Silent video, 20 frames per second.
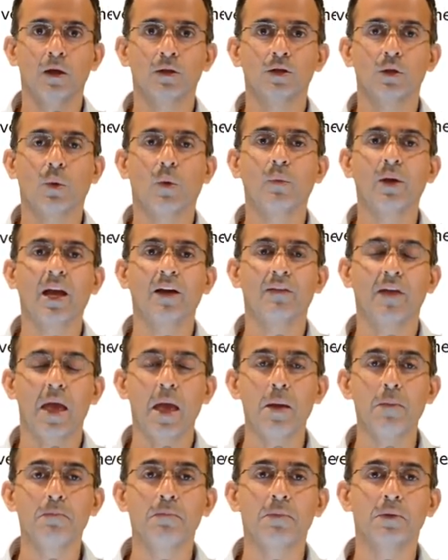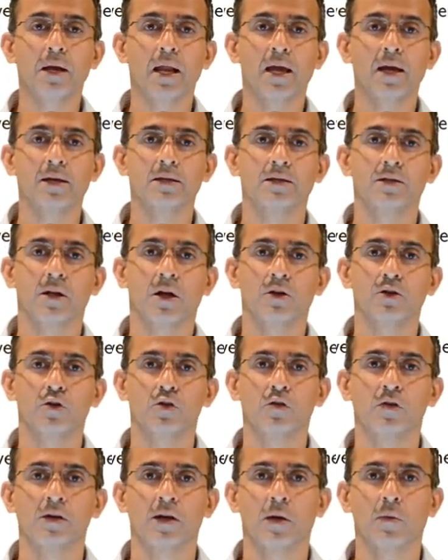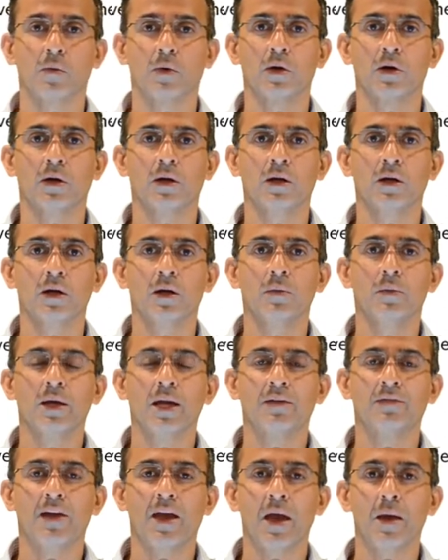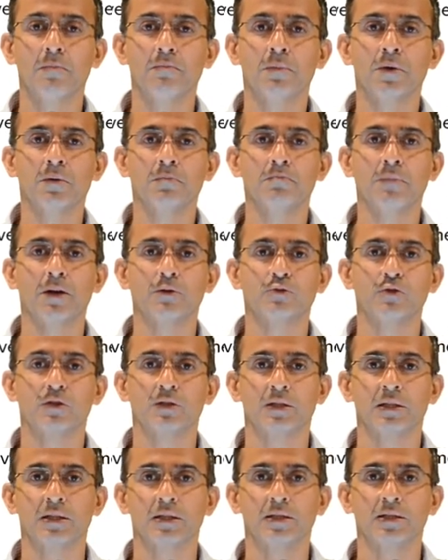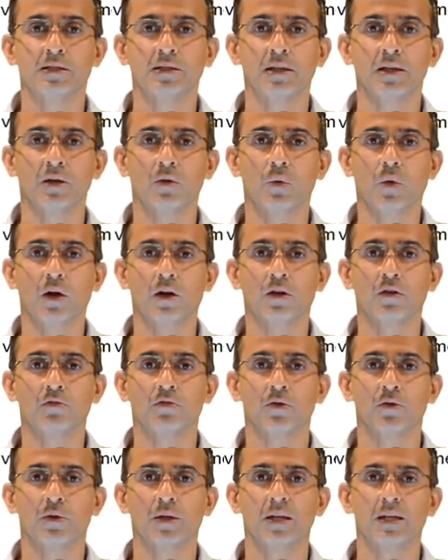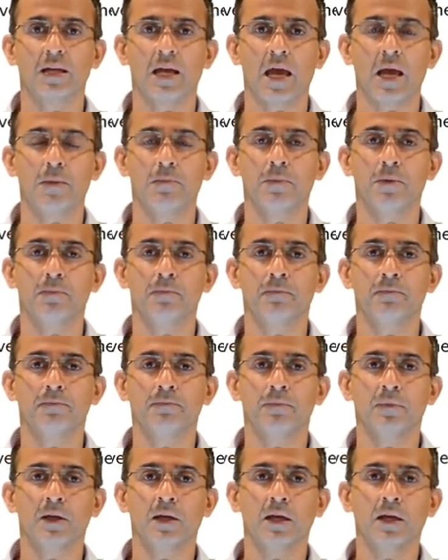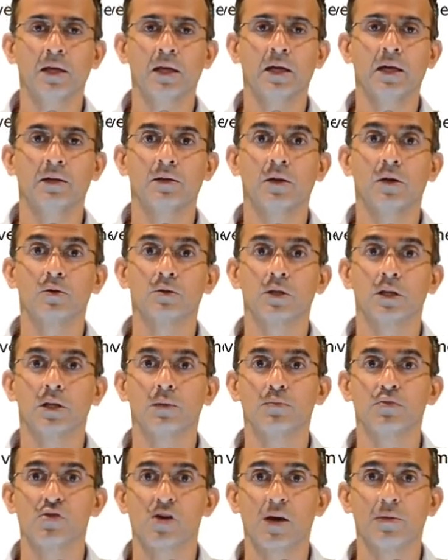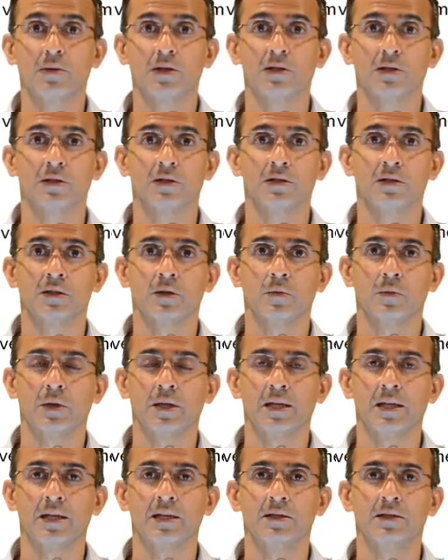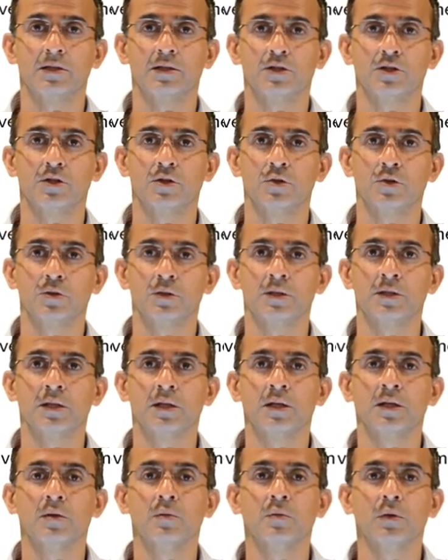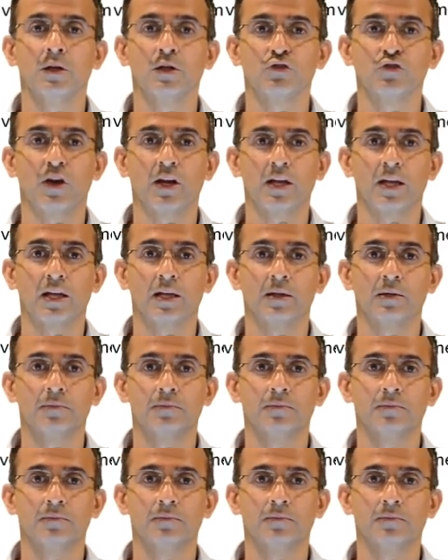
So when we have m layers in our neural network, we have m matrices theta one through theta m. And those are the parameters that we need to choose when training.